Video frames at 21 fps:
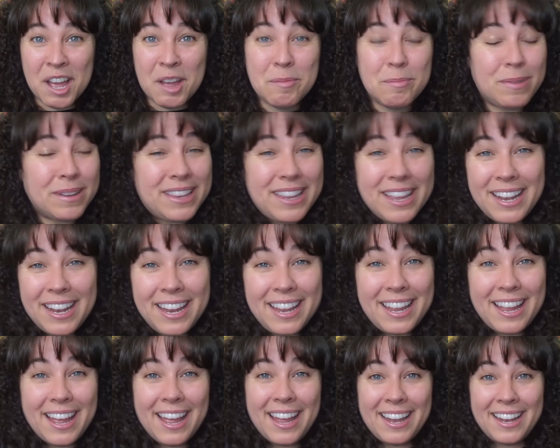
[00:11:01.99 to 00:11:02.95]
But then
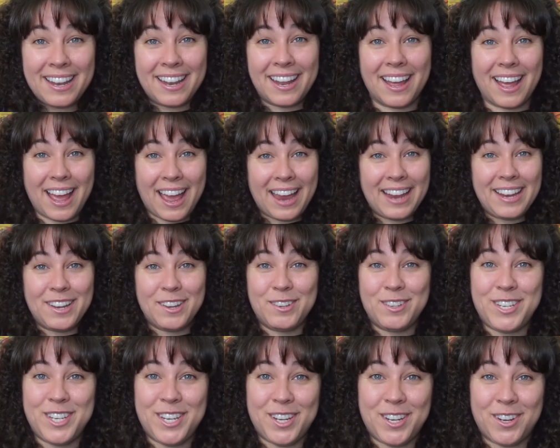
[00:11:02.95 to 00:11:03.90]
again, I do
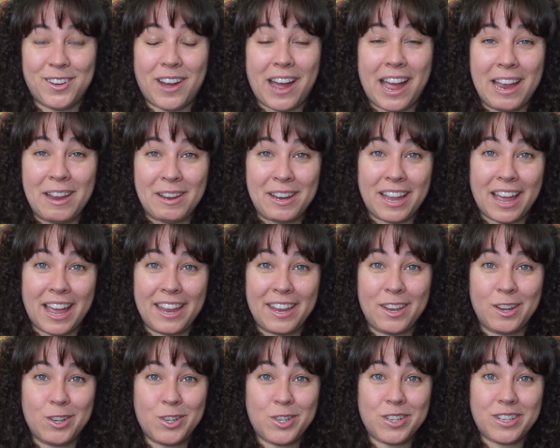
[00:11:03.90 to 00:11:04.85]
too. I
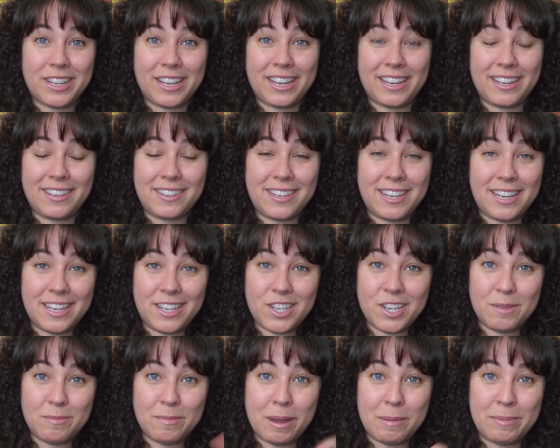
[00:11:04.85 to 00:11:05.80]
usually teach
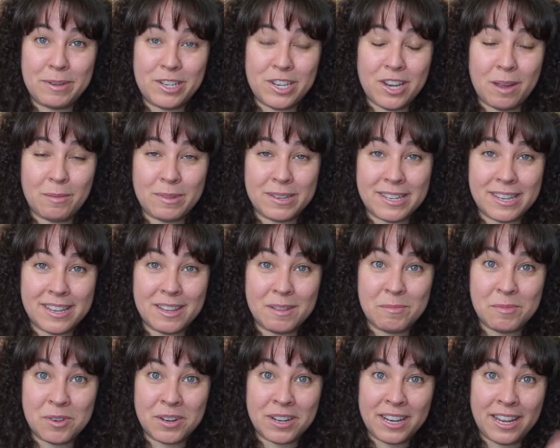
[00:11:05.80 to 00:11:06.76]
in my pajamas in the
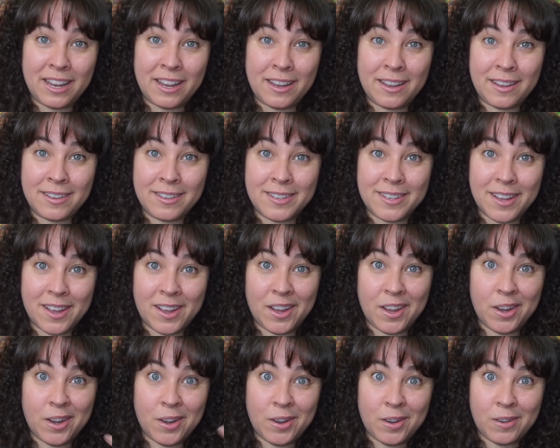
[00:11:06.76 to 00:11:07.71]
morning,
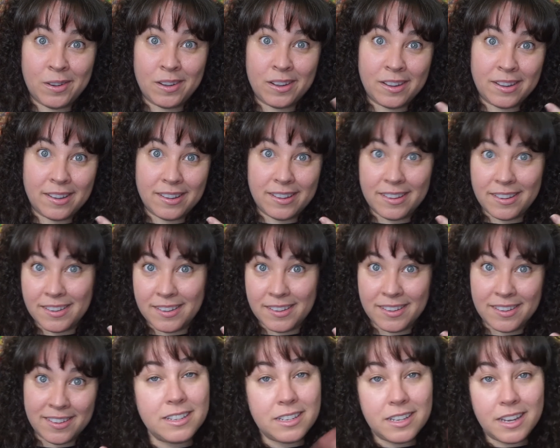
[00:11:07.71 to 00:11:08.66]
so
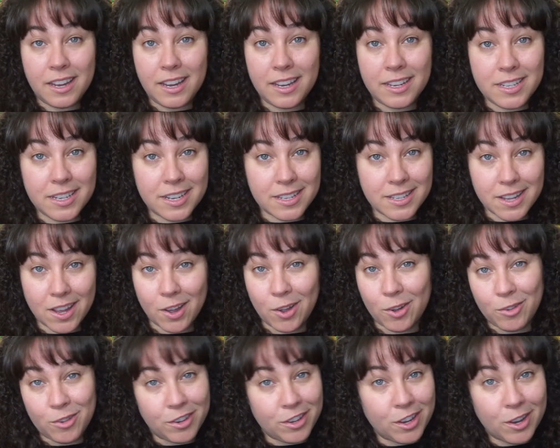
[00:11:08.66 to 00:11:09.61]
to each his
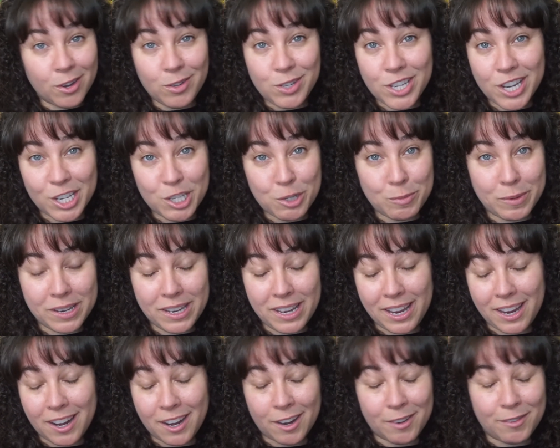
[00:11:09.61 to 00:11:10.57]
own. No judgment
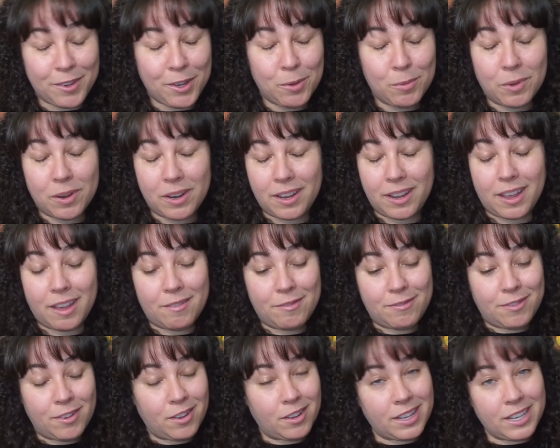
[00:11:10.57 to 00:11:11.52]
here. If you want to get
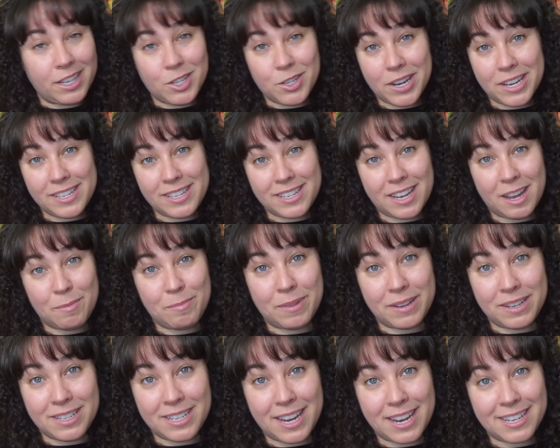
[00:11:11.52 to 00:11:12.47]
fully dressed up
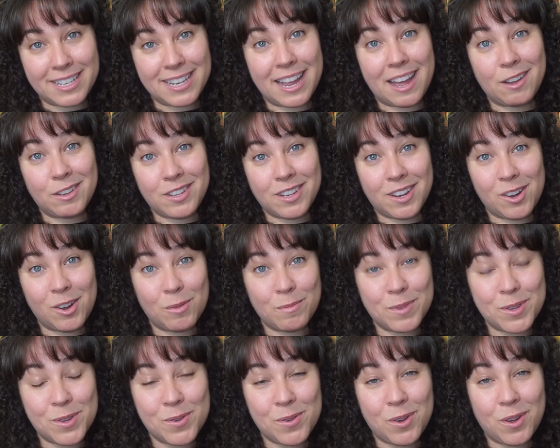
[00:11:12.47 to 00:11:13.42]
and decked out to
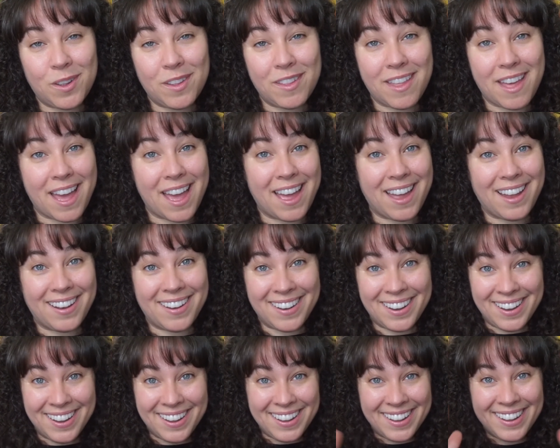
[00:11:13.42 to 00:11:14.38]
homeschool, then
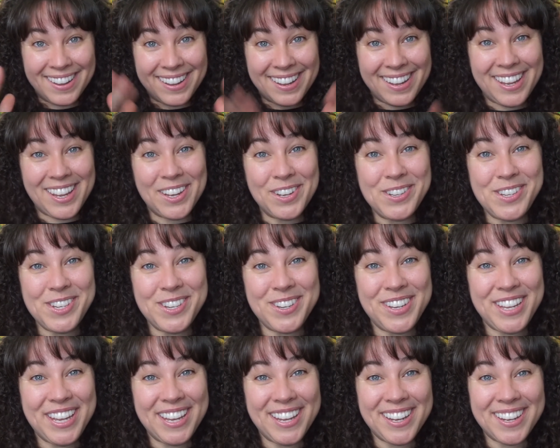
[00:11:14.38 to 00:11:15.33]
you do
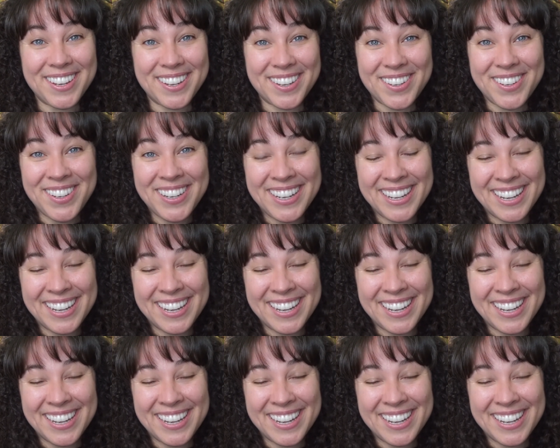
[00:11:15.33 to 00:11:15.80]
you.